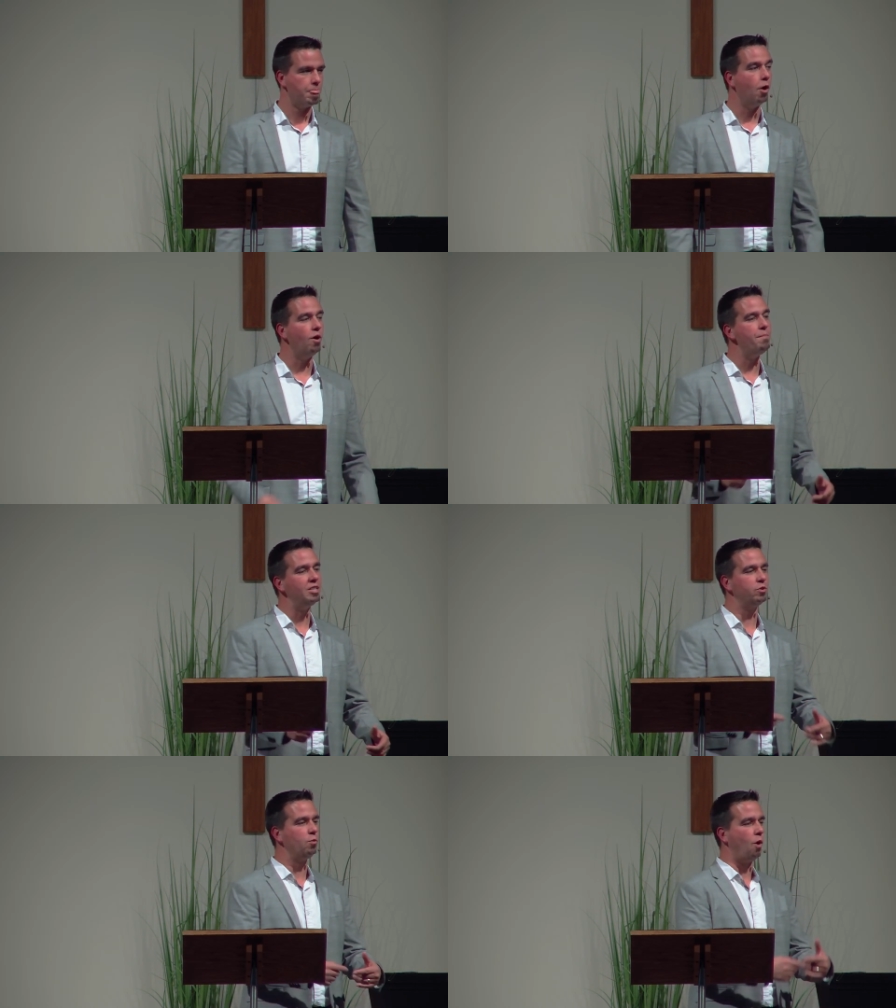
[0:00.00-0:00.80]
No, it
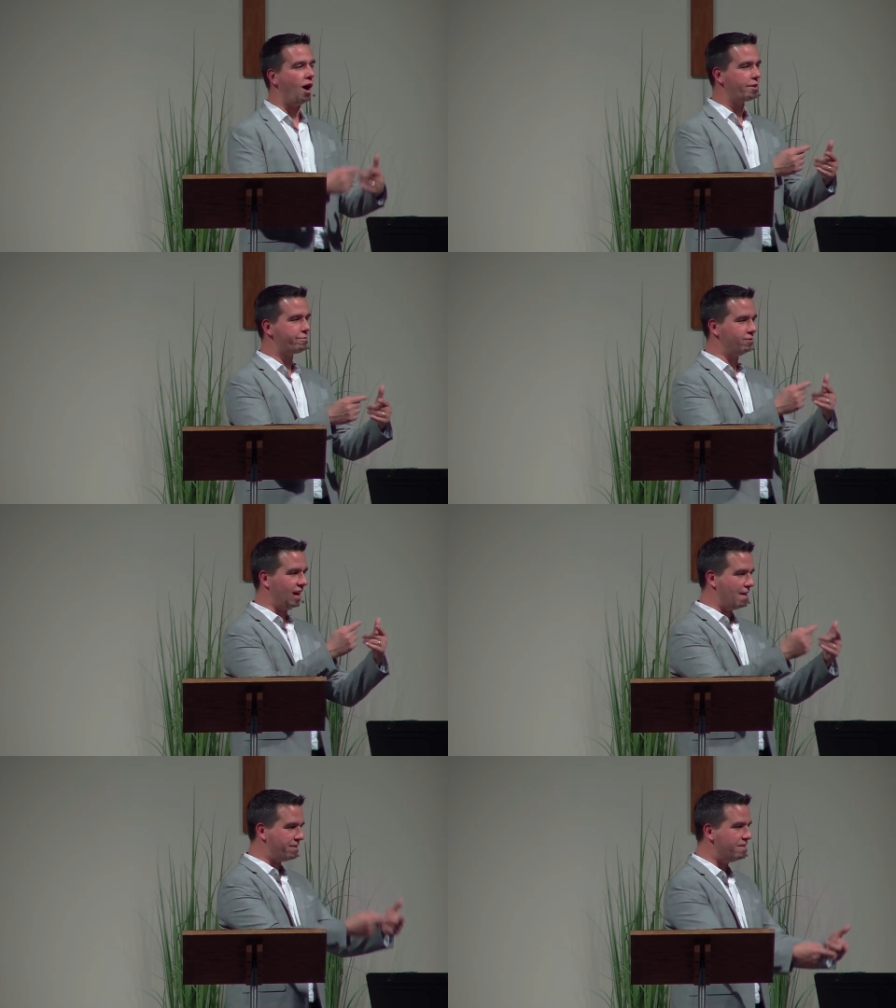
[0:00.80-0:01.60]
means we walk through
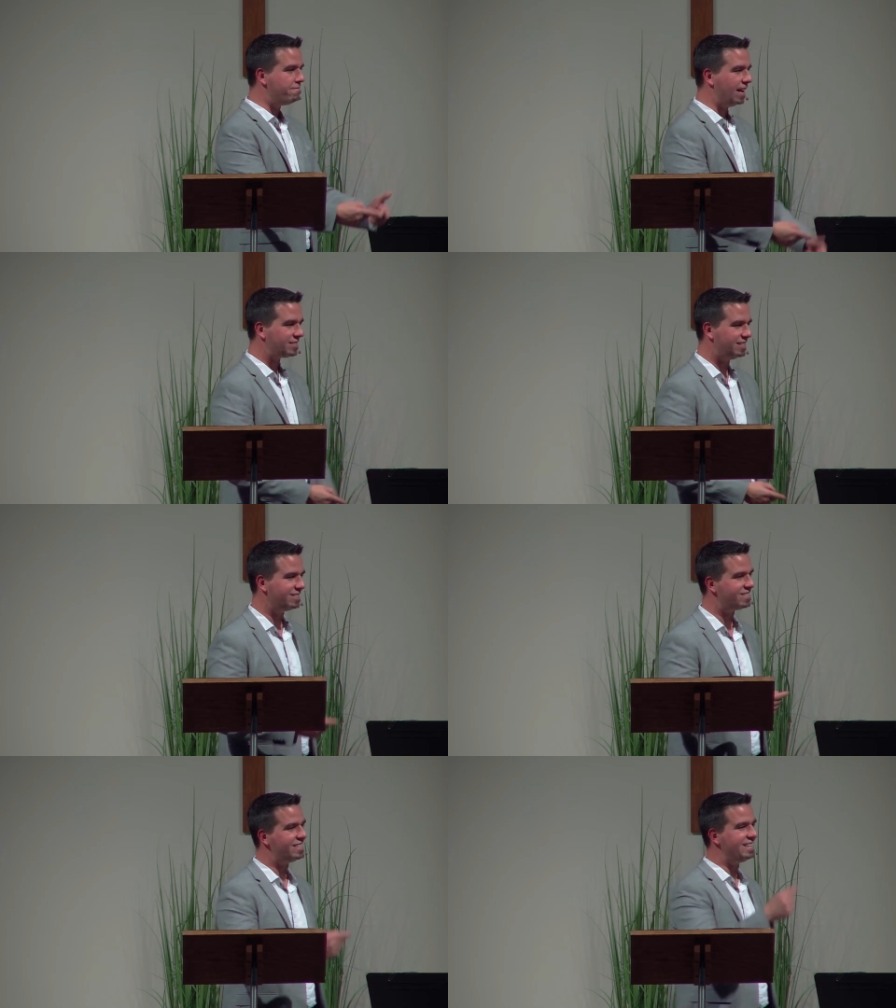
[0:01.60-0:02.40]
life
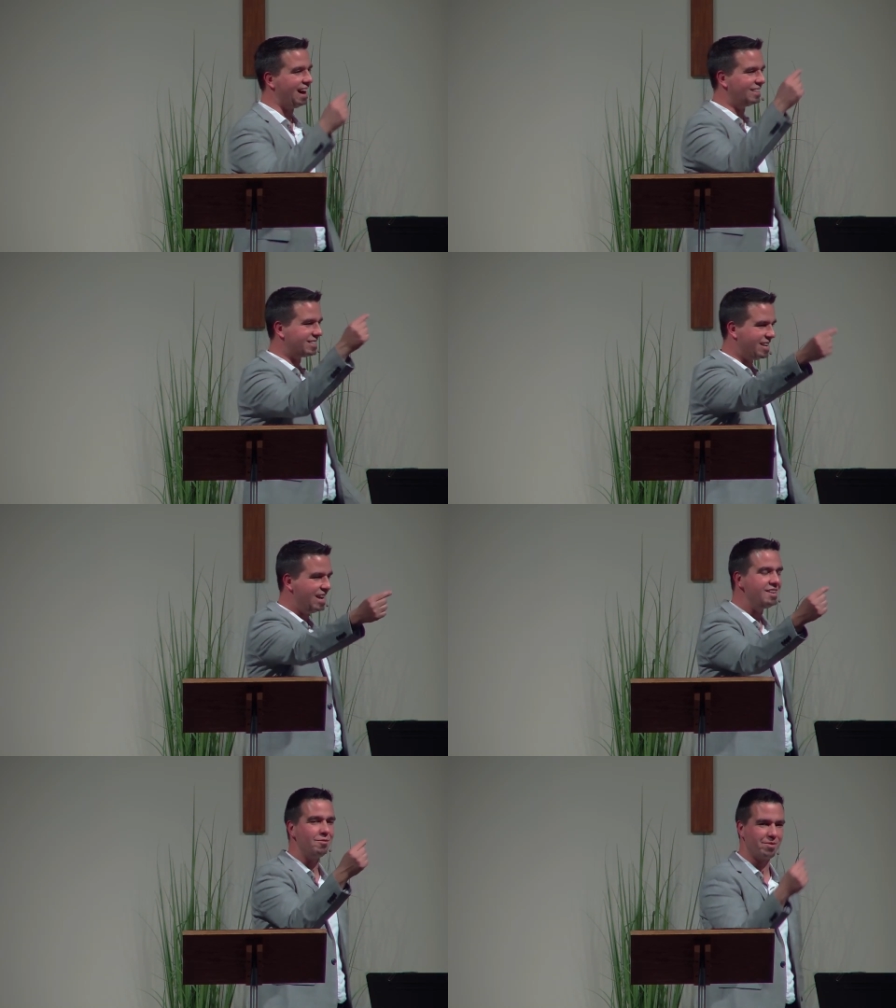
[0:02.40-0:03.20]
investing to see God's
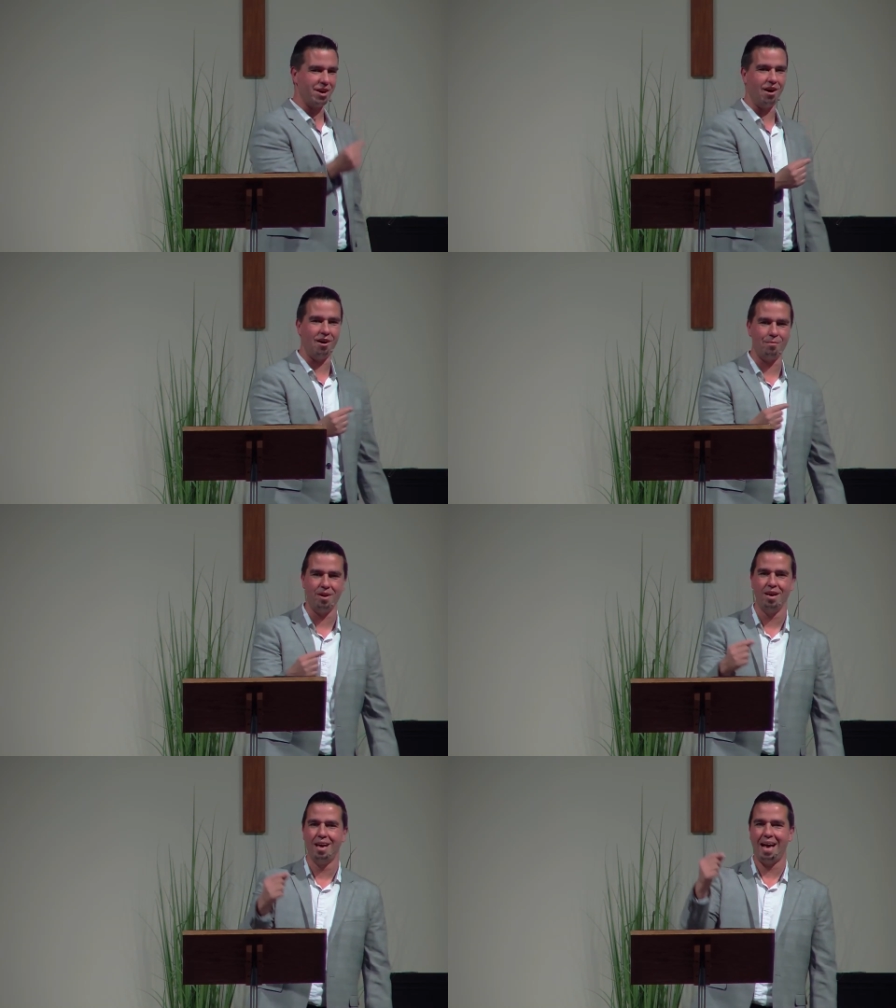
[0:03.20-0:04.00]
kingdom
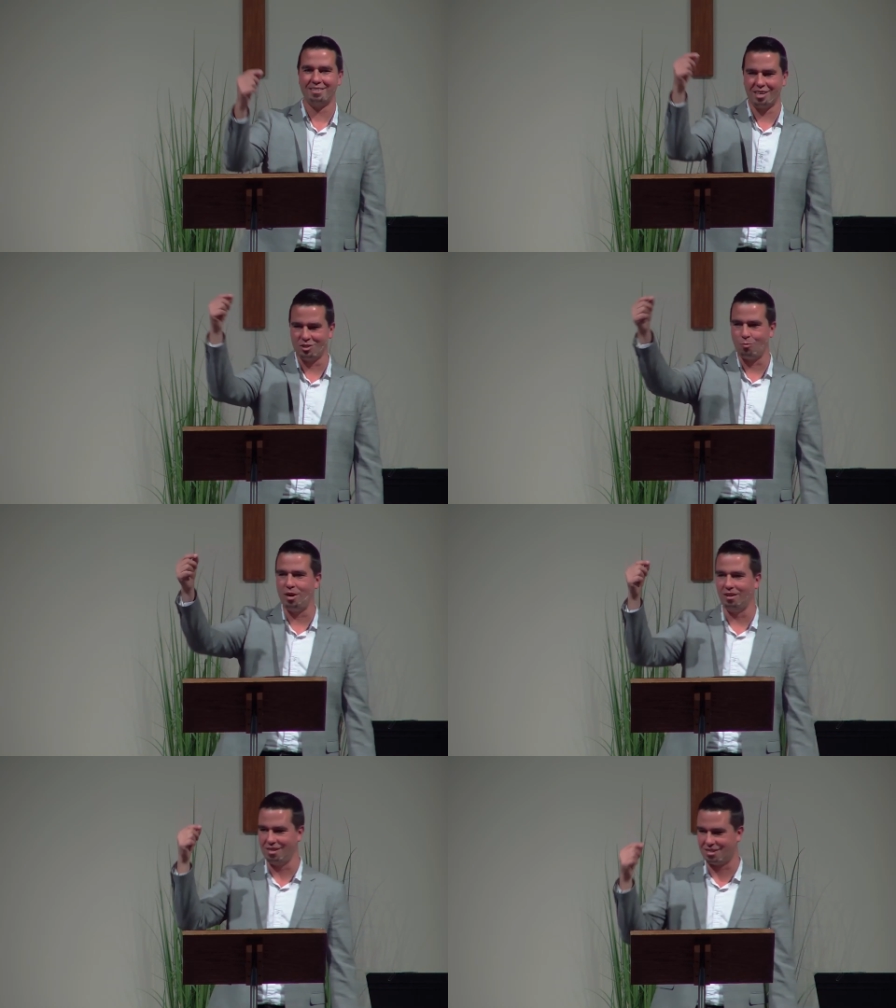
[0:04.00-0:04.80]
come as His
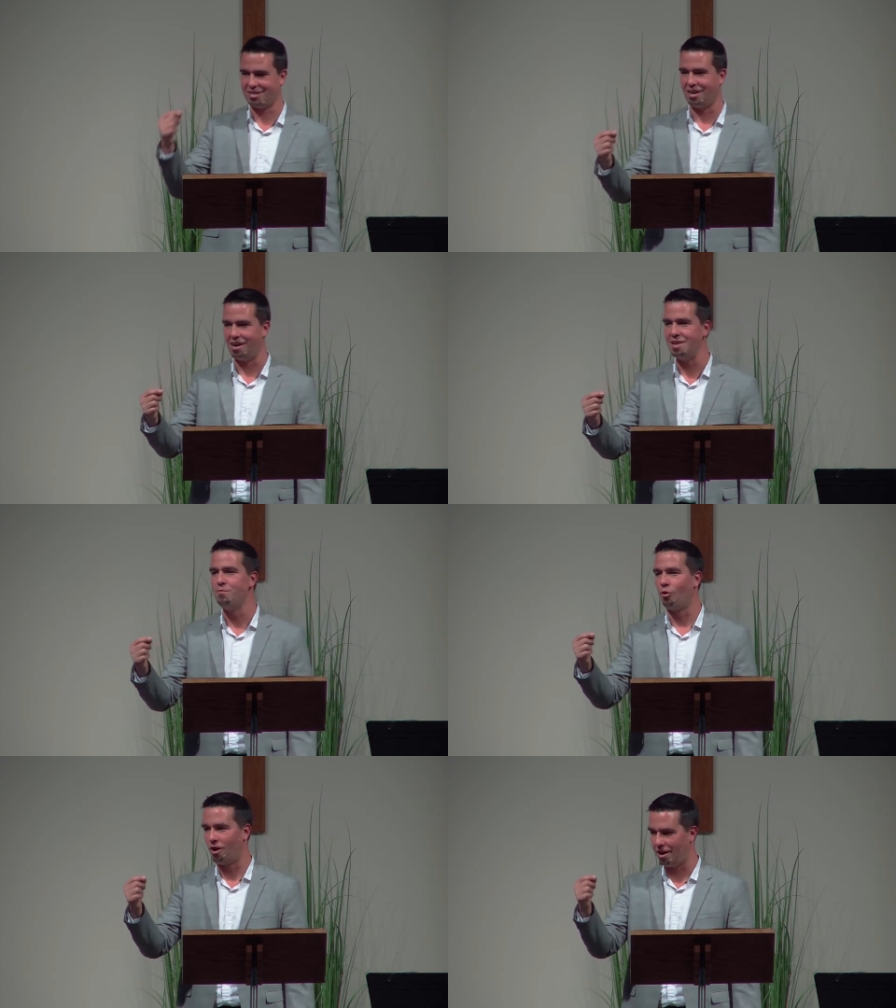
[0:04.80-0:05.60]
will is done,
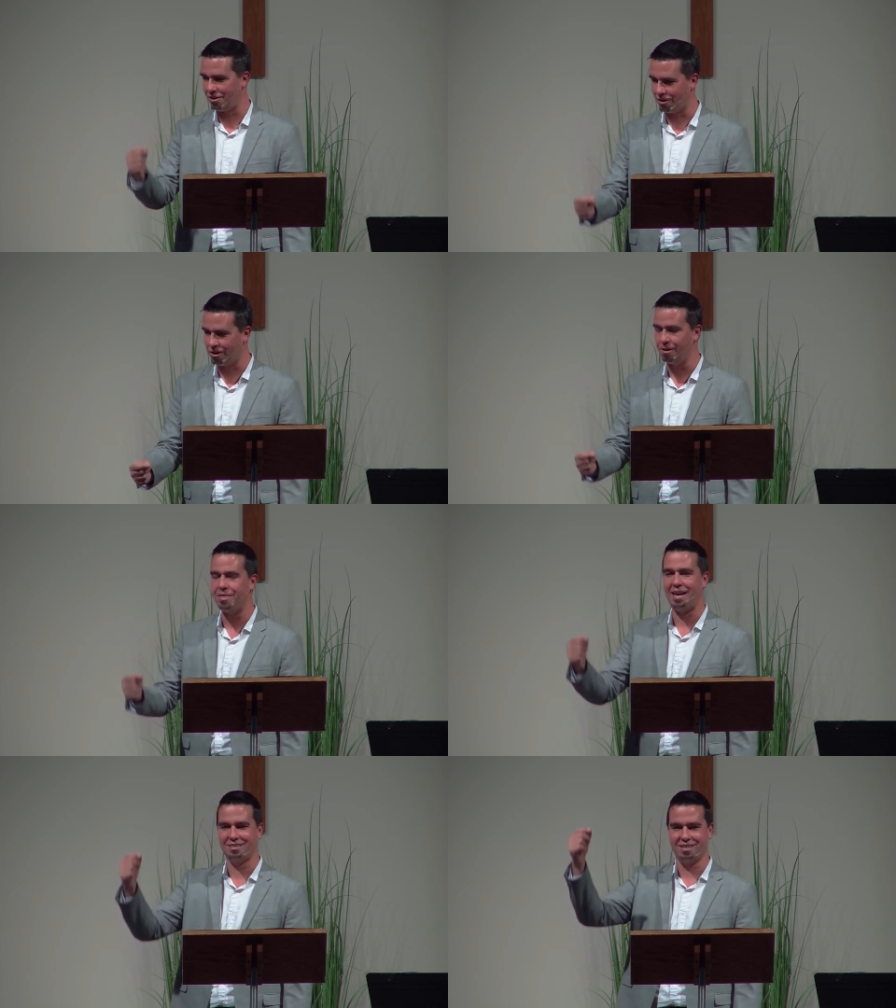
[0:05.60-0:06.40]
more on
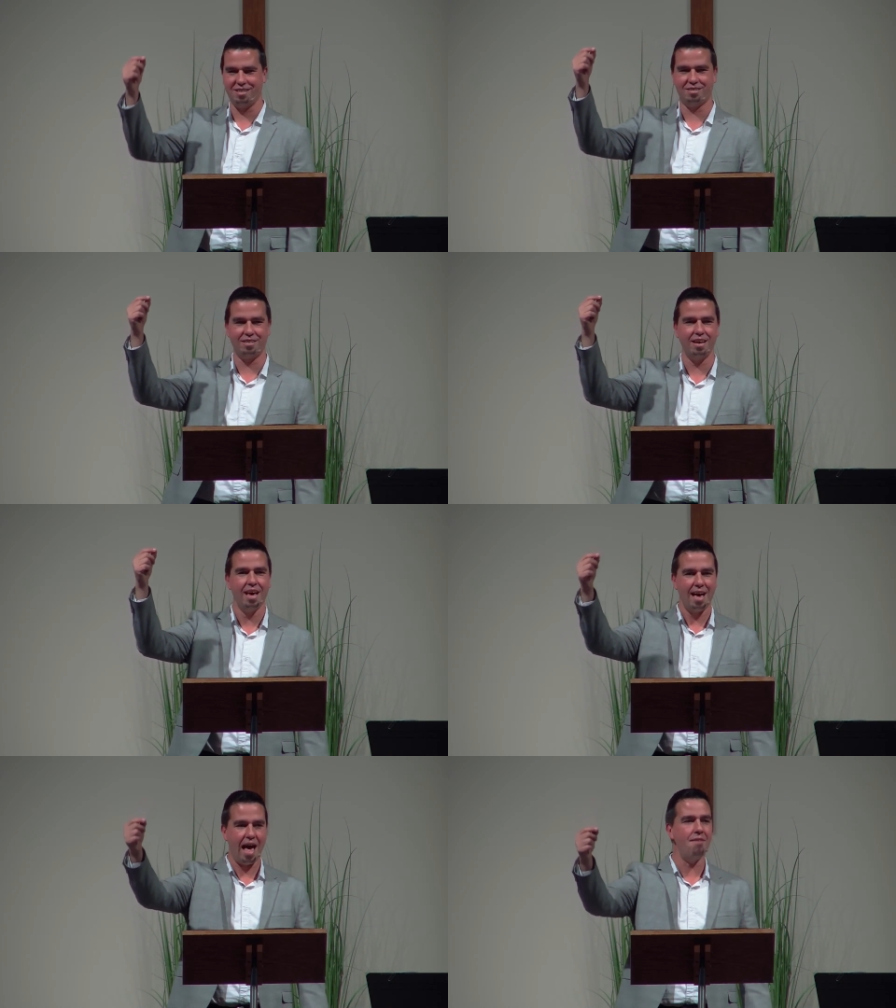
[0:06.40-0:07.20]
earth as it is in
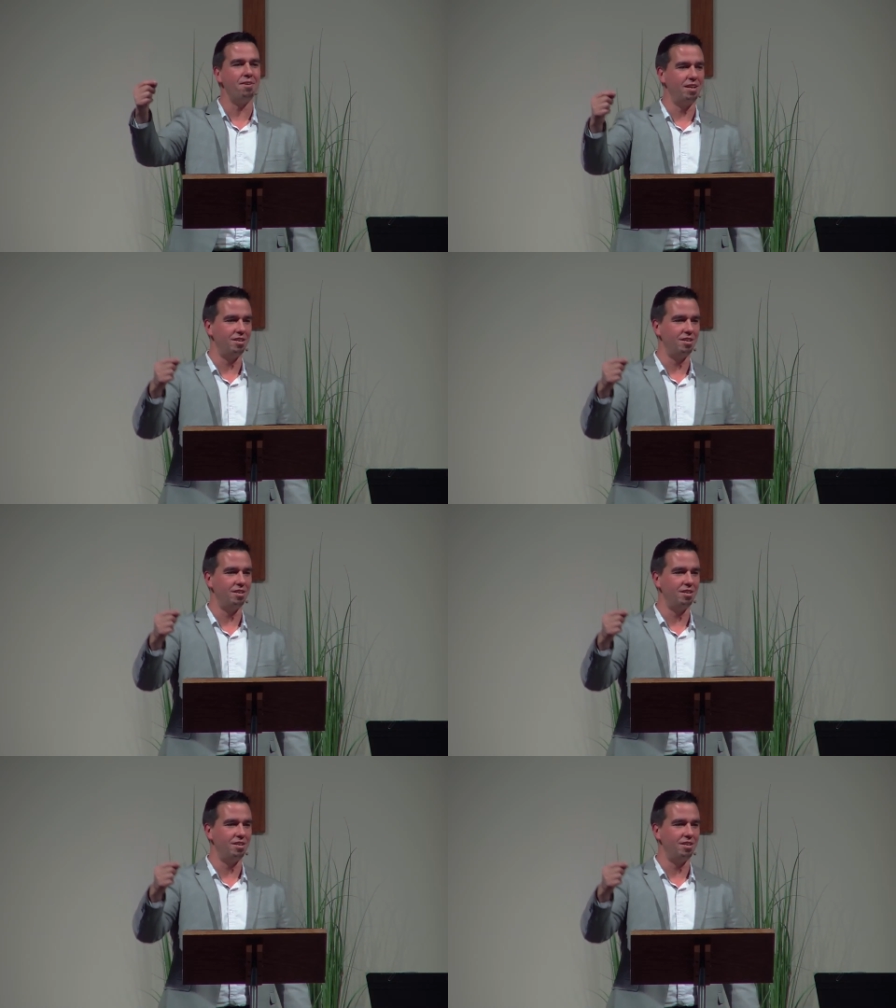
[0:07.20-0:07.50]
heaven.